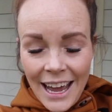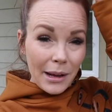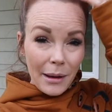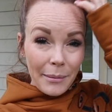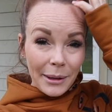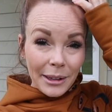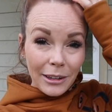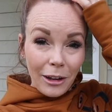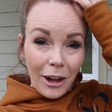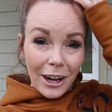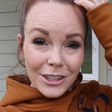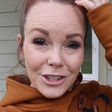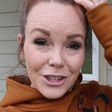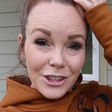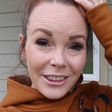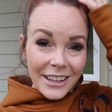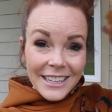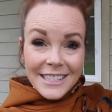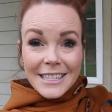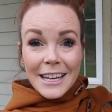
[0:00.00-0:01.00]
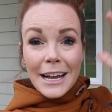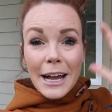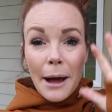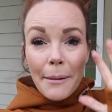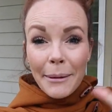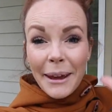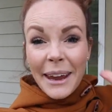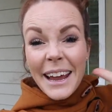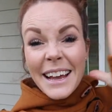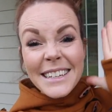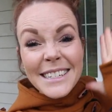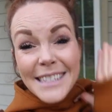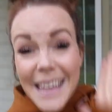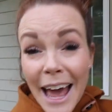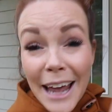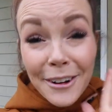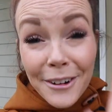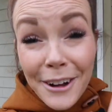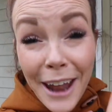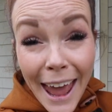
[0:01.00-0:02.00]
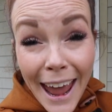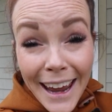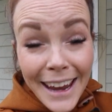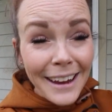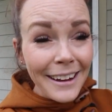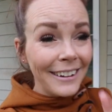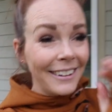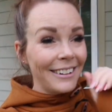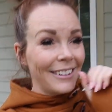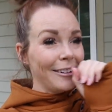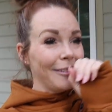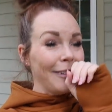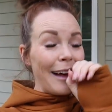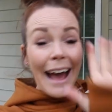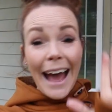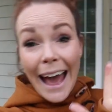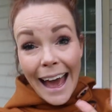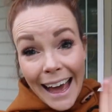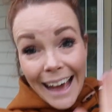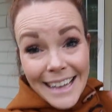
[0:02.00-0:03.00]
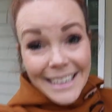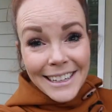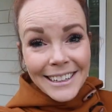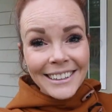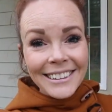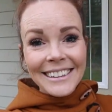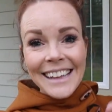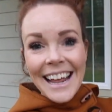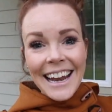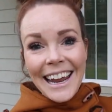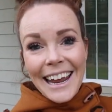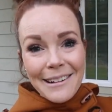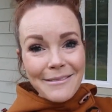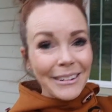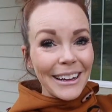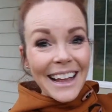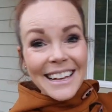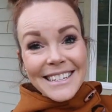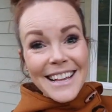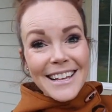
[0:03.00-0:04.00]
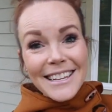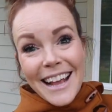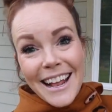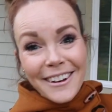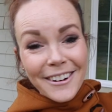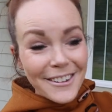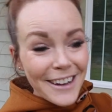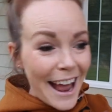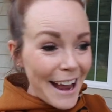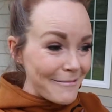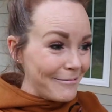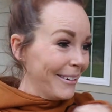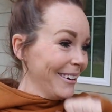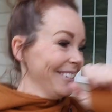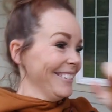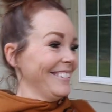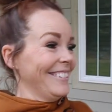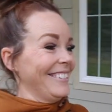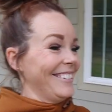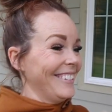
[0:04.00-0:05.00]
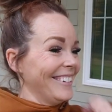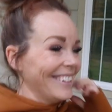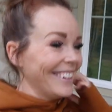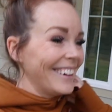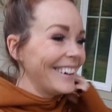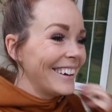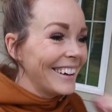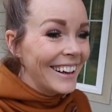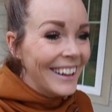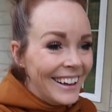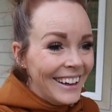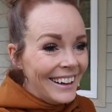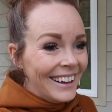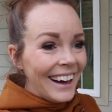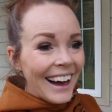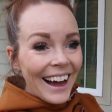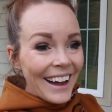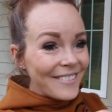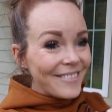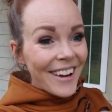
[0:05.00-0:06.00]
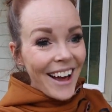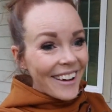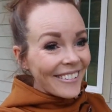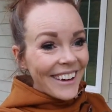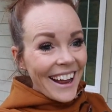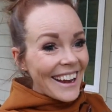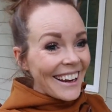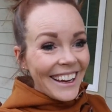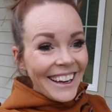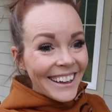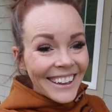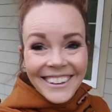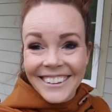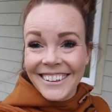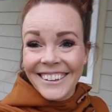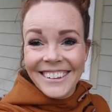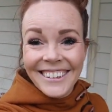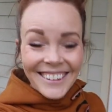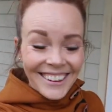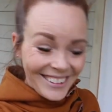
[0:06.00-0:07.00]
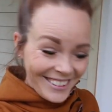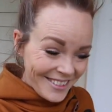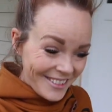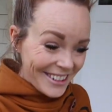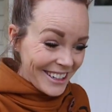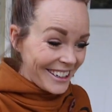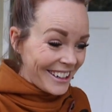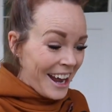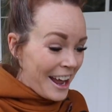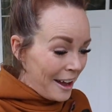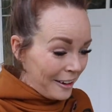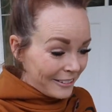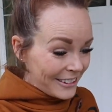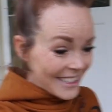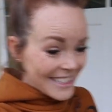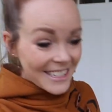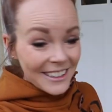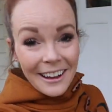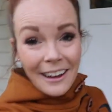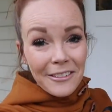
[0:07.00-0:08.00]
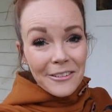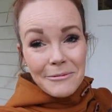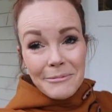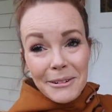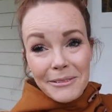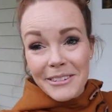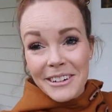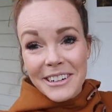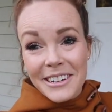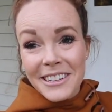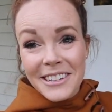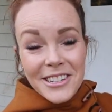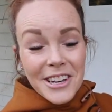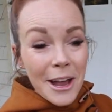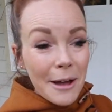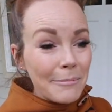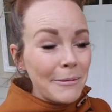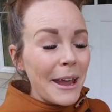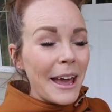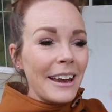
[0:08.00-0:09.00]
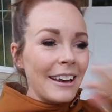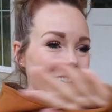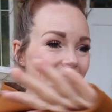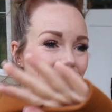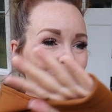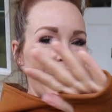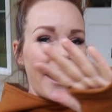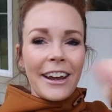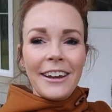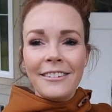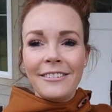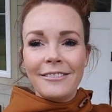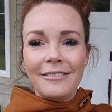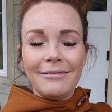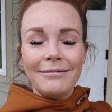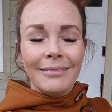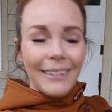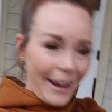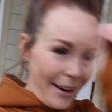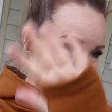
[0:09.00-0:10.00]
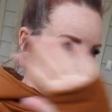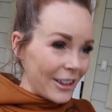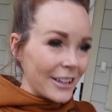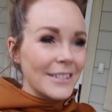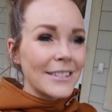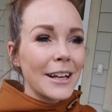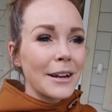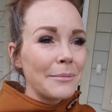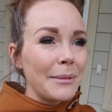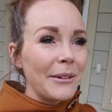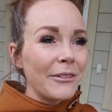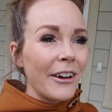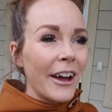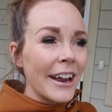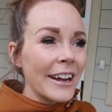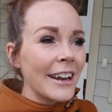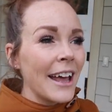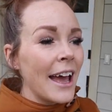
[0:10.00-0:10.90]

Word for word: Coming launch this coming Saturday. Ah! 10 a.m. Alaska Standard Time. I'm not ready. We still haven't moved into the shop yet. It's fine. Everything's gonna be fine.